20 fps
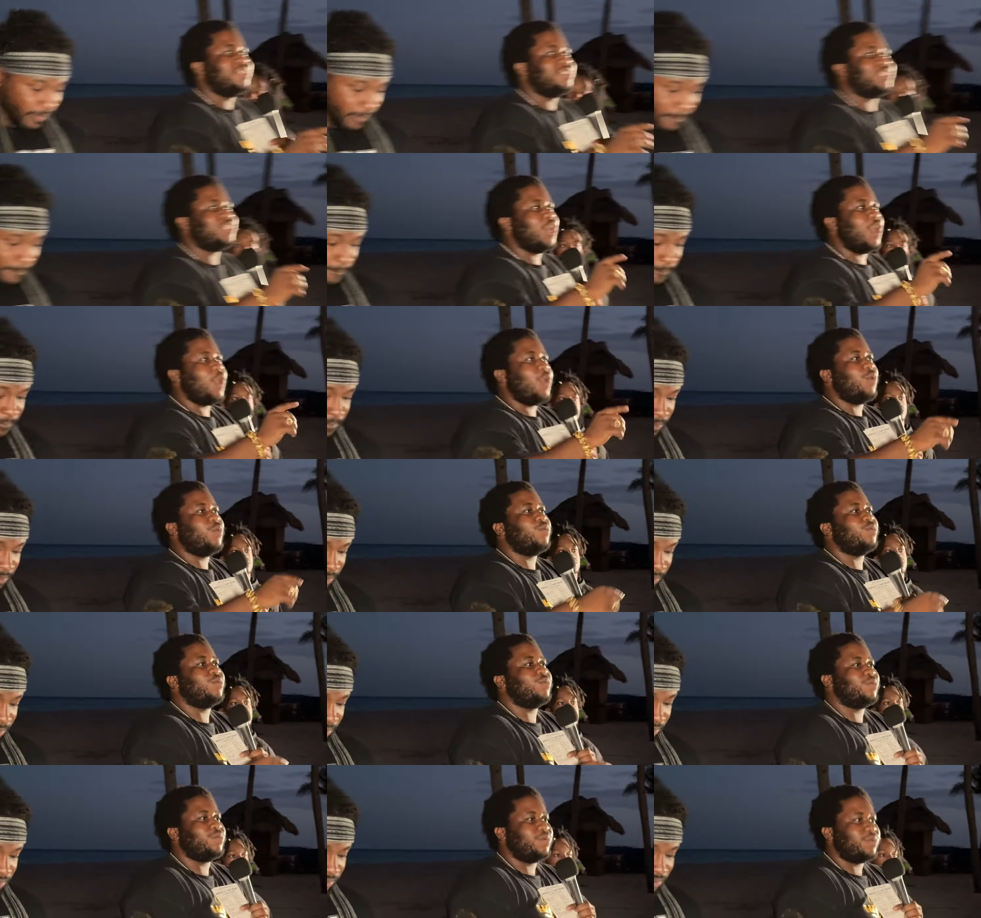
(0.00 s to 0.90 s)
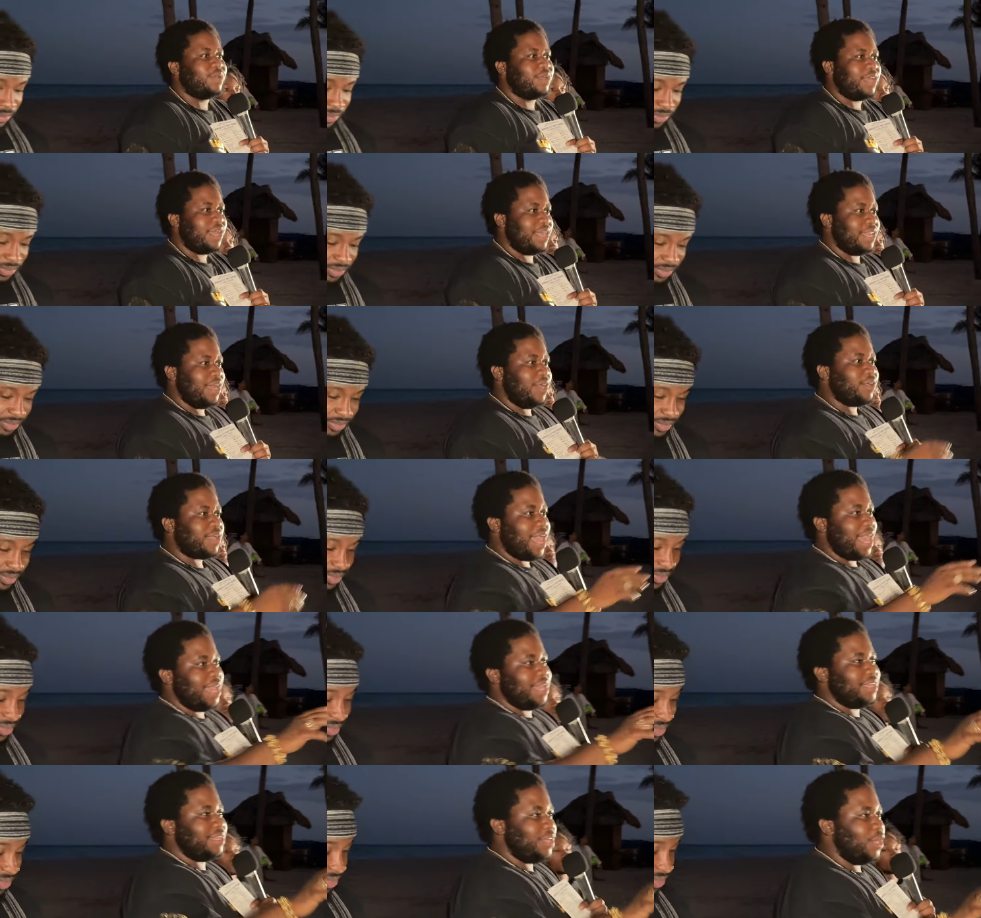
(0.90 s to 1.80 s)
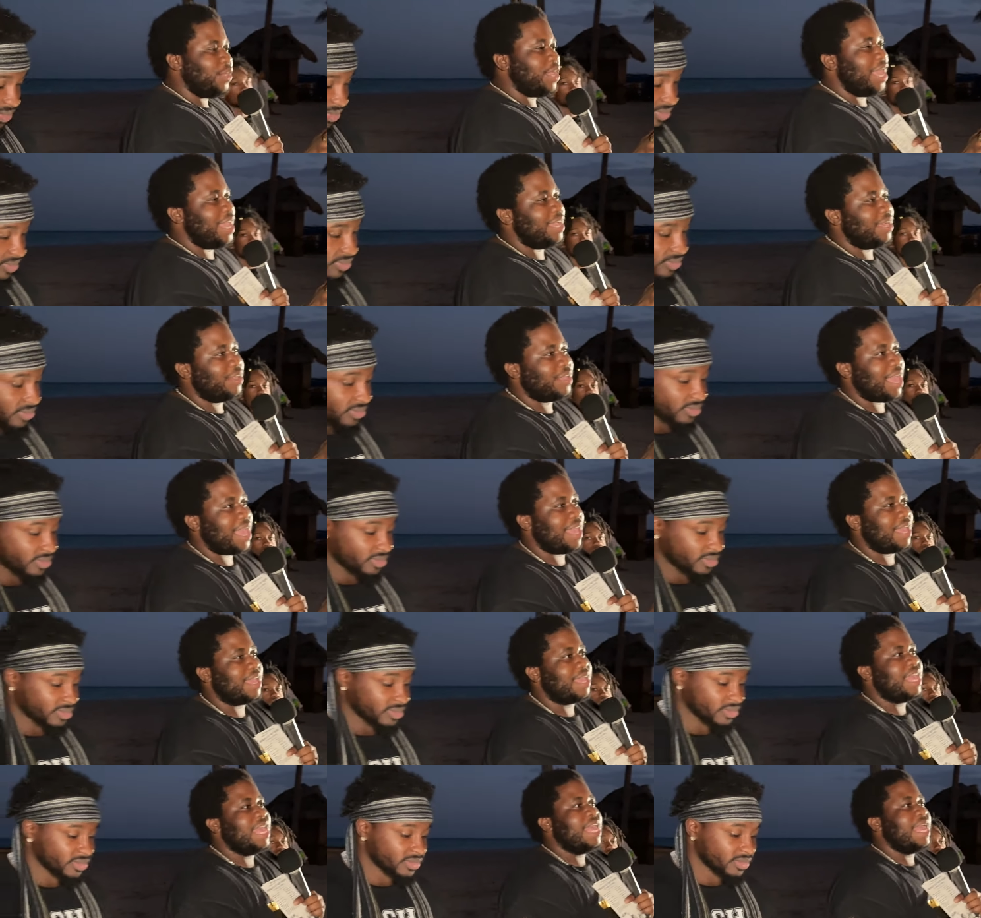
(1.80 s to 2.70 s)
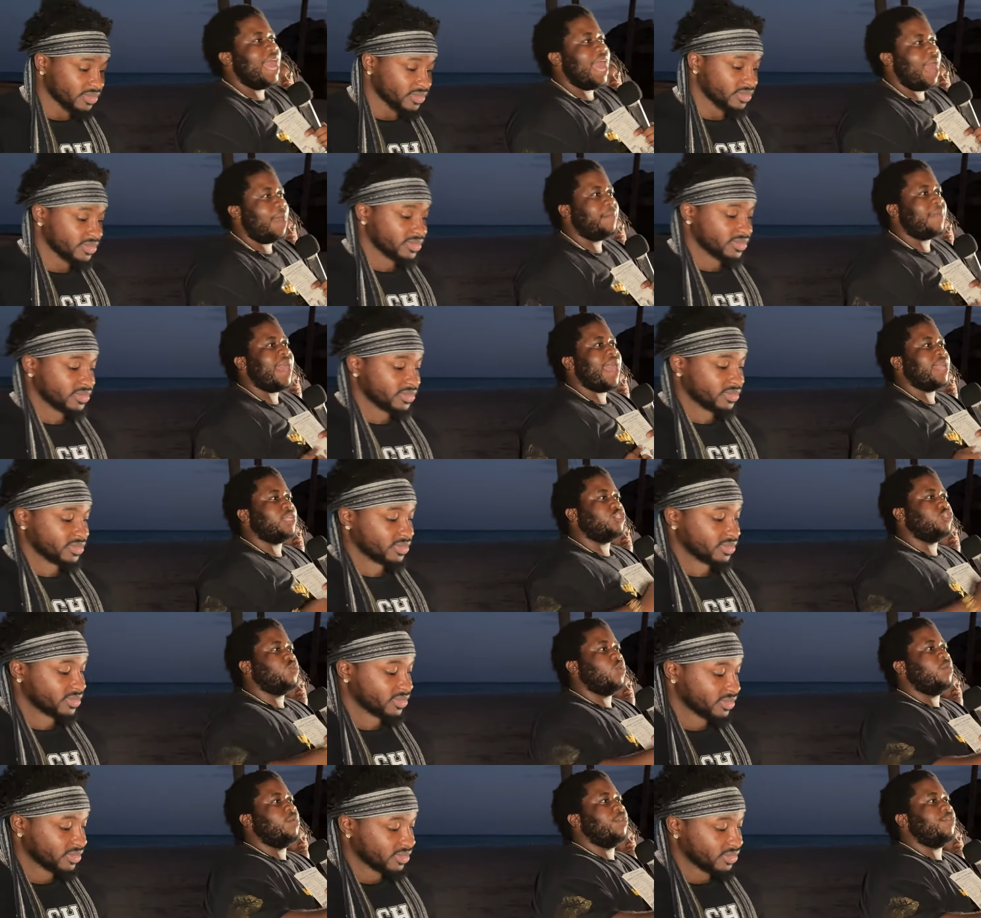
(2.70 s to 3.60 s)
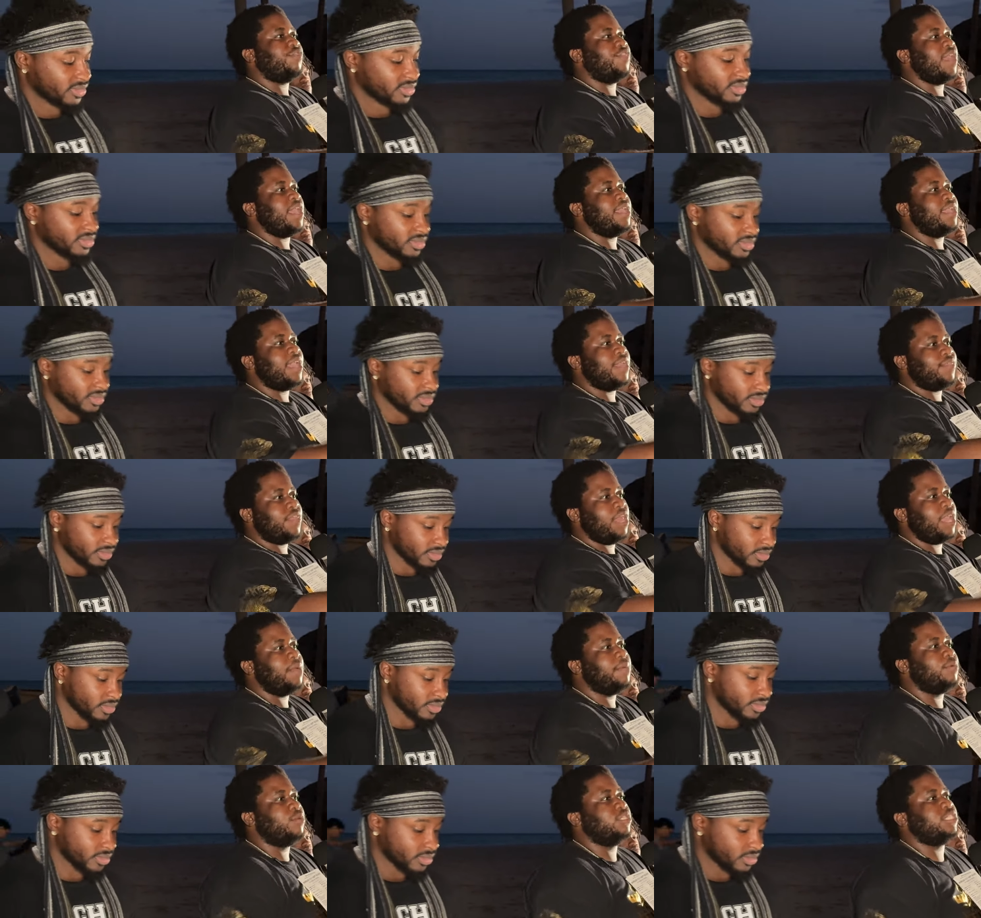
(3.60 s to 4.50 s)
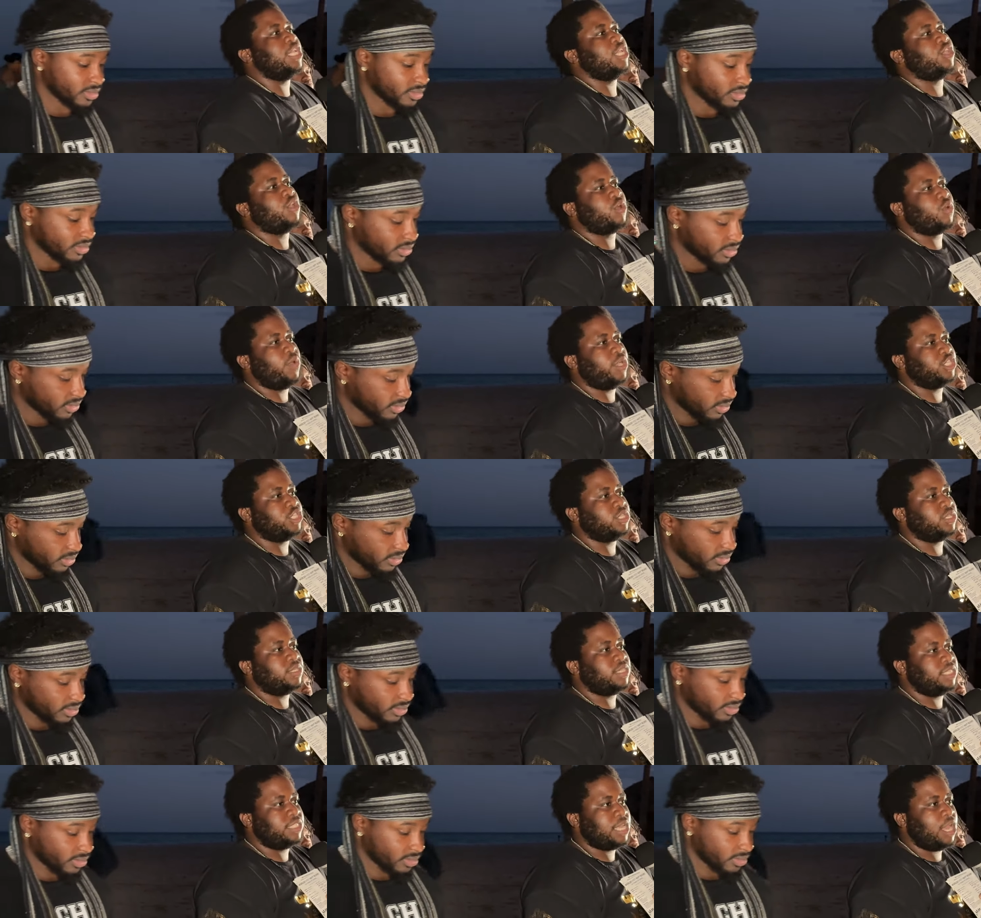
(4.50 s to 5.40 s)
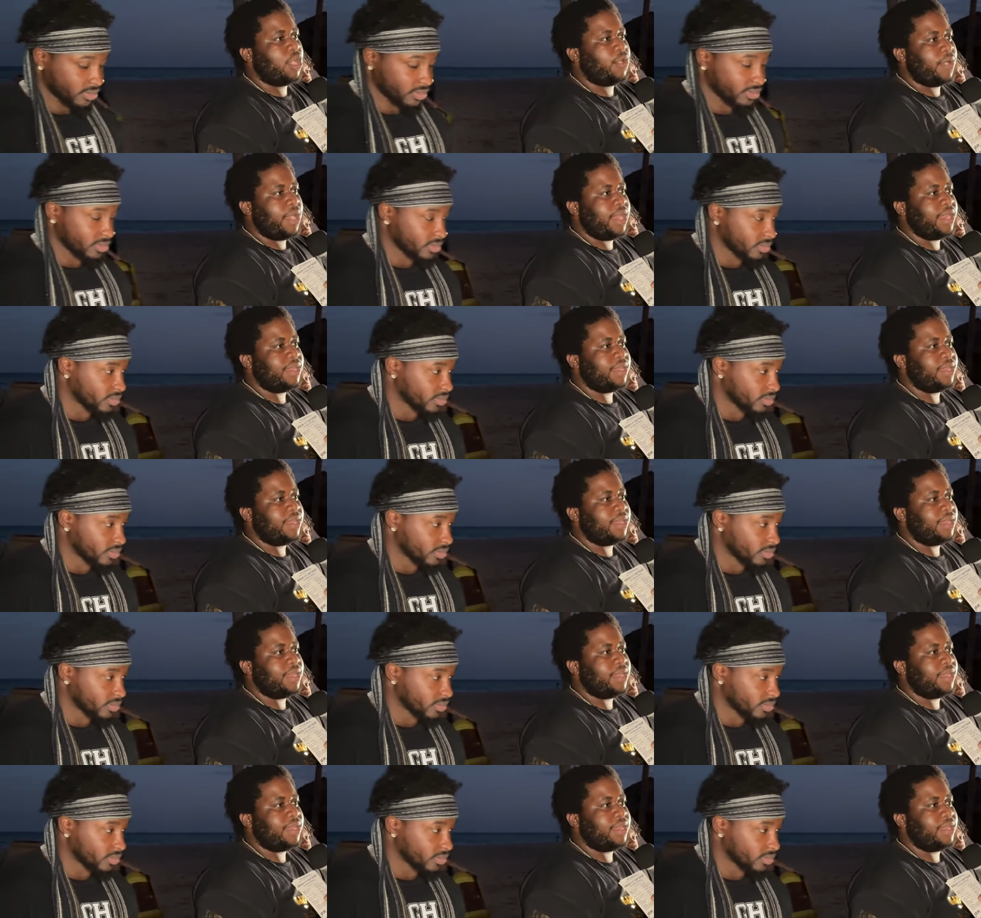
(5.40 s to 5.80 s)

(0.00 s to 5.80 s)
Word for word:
Speaker 1: So Okay, okay, okay. I'm gonna ask you one more thing, and then I'm gonna take your question. Is that all right?